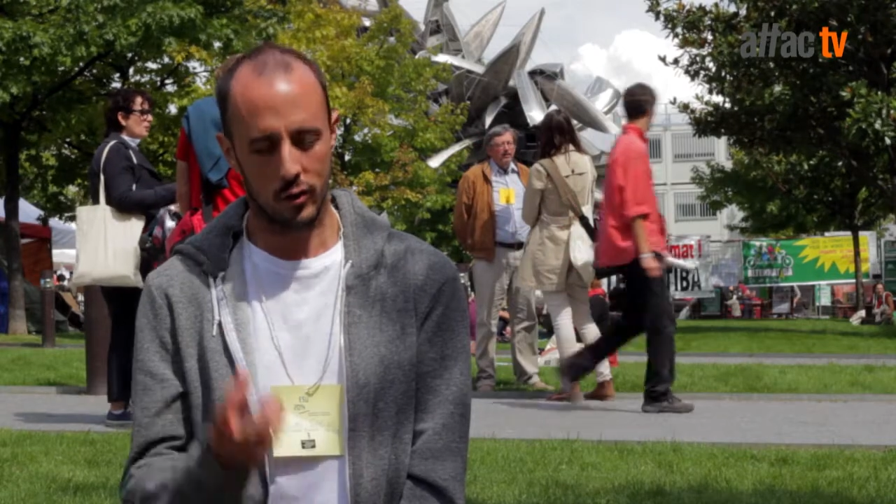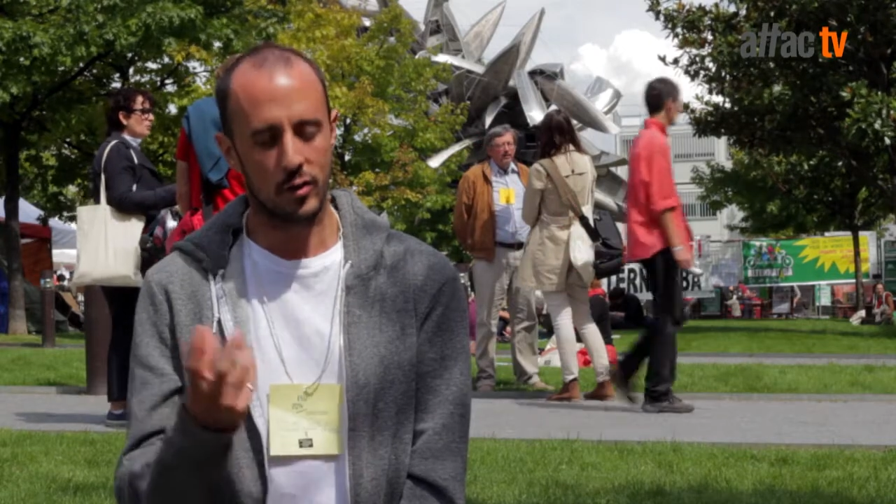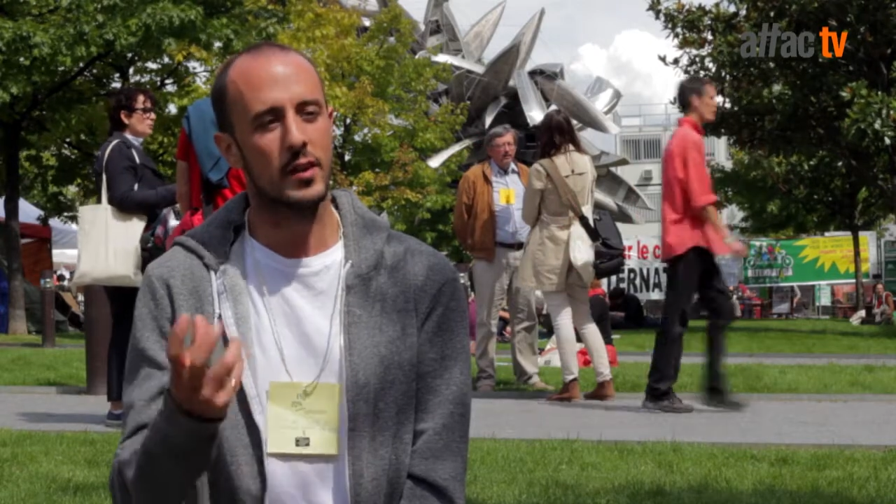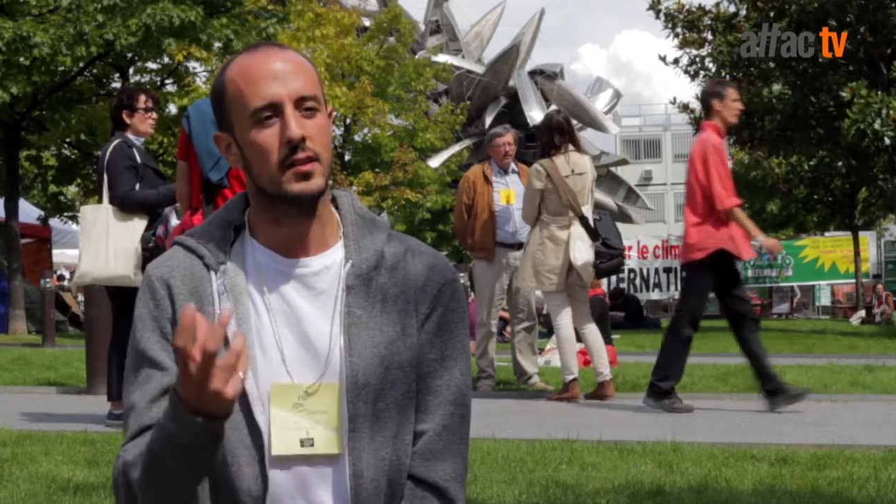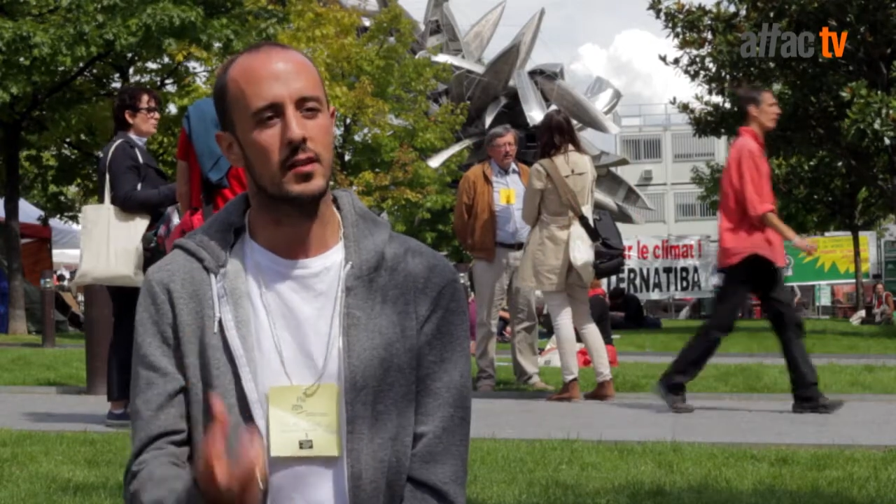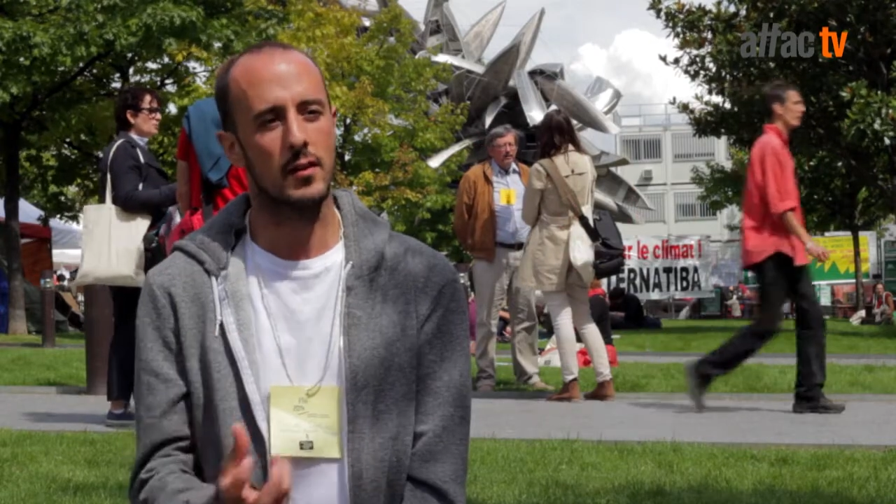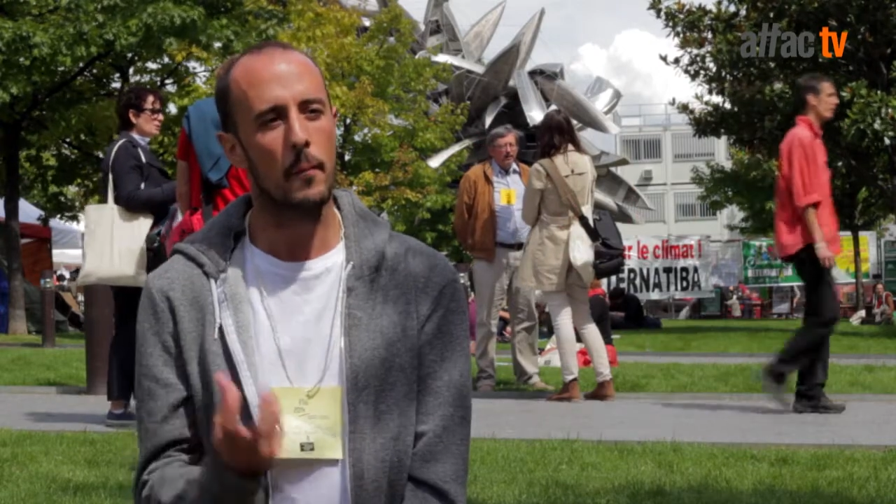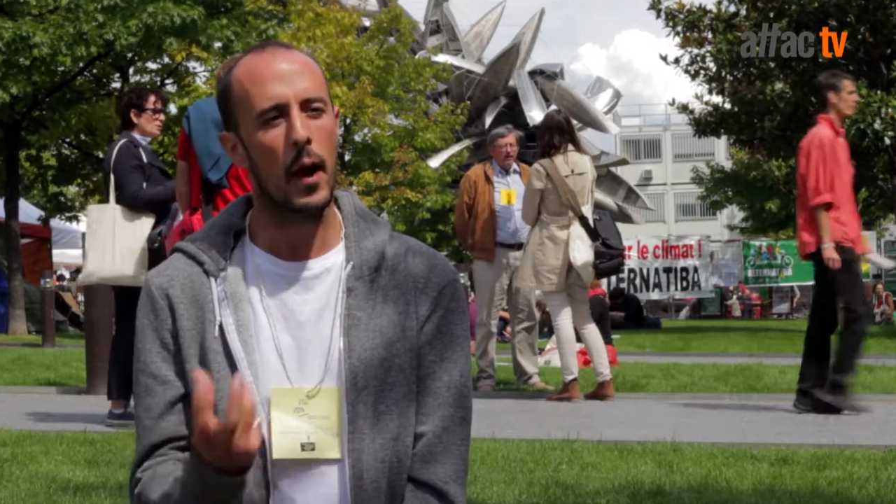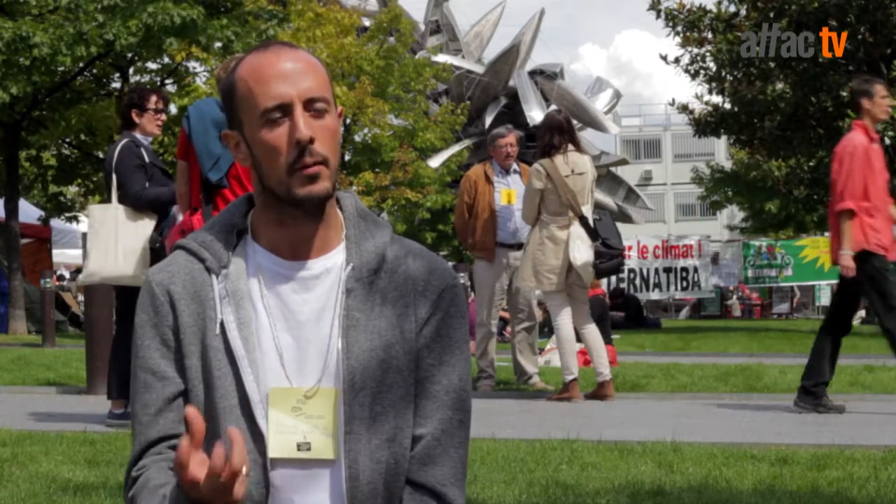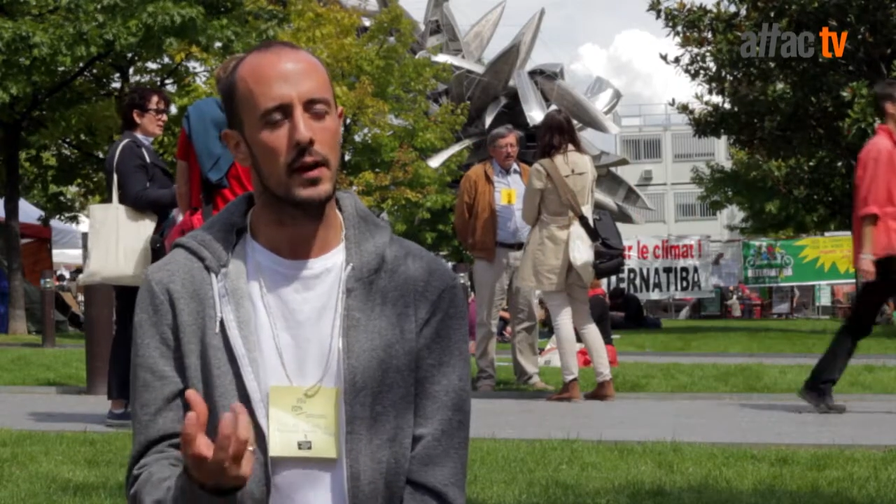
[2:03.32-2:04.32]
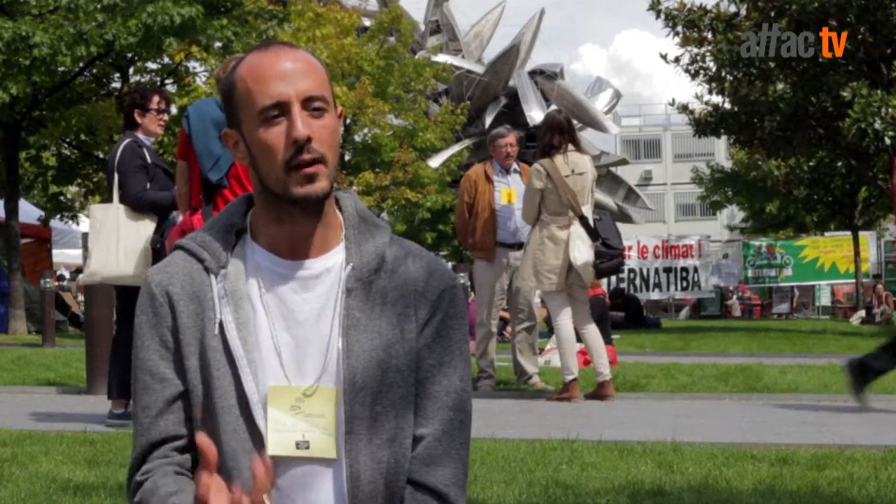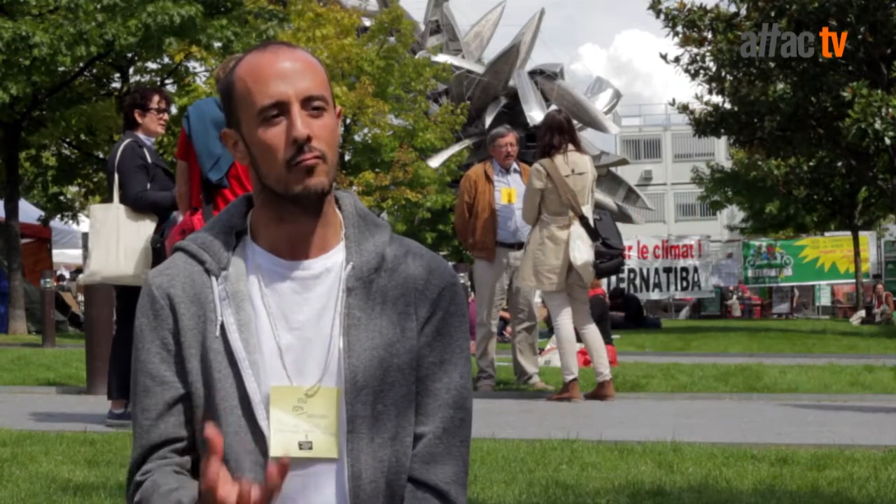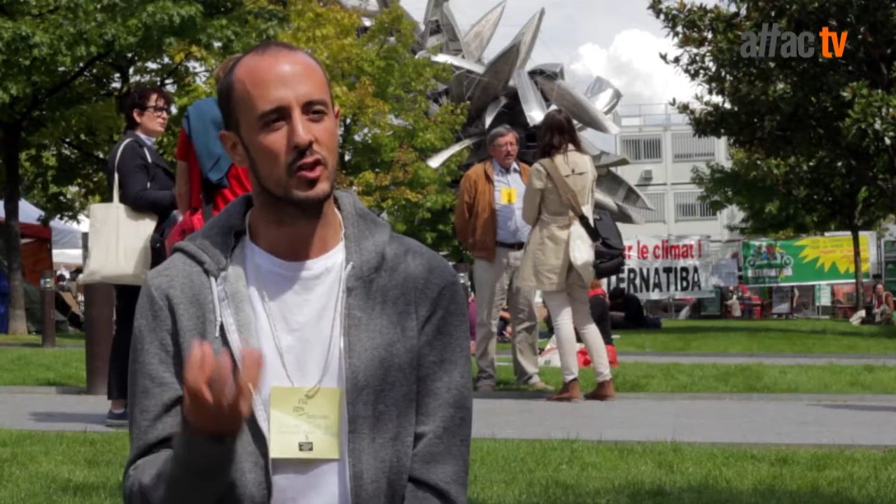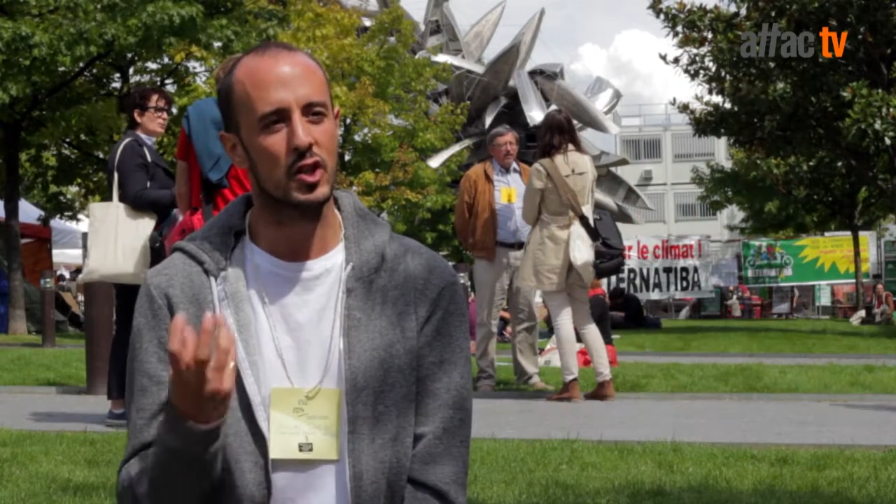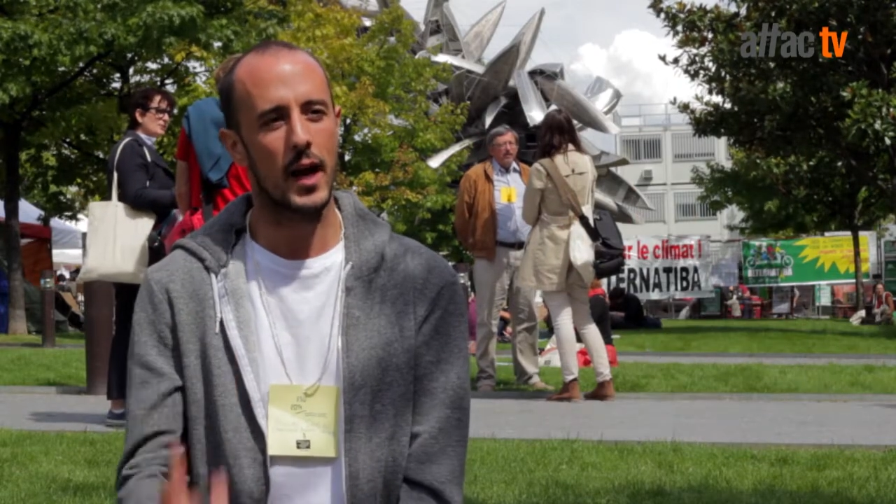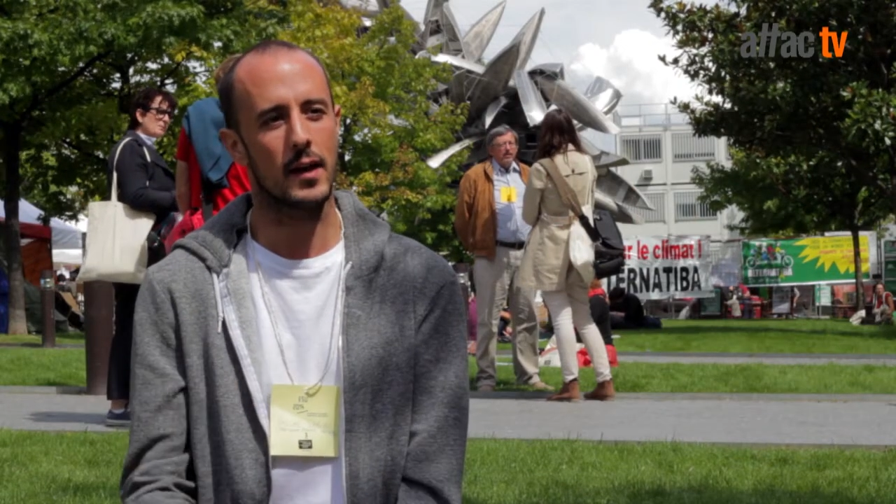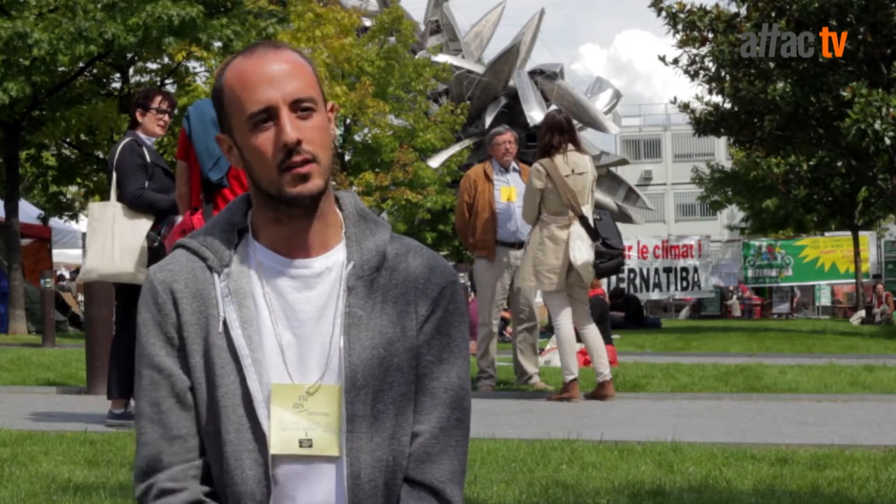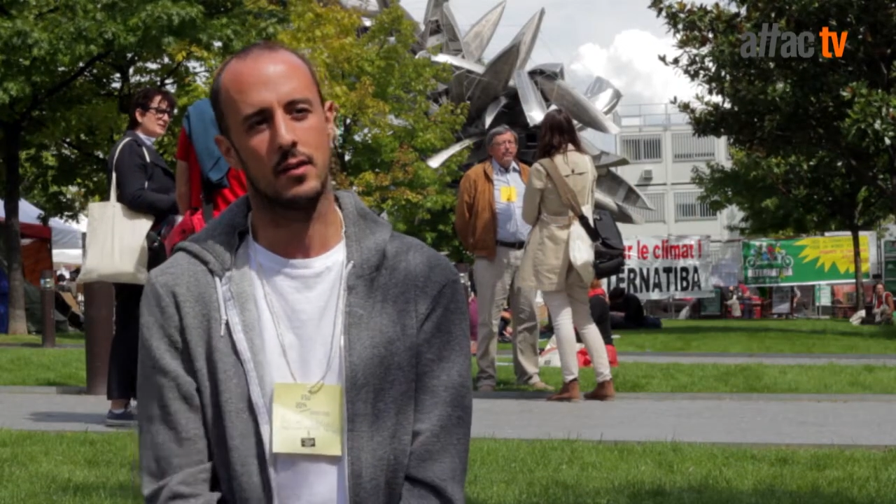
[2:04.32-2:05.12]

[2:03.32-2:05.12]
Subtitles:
this: the public rejects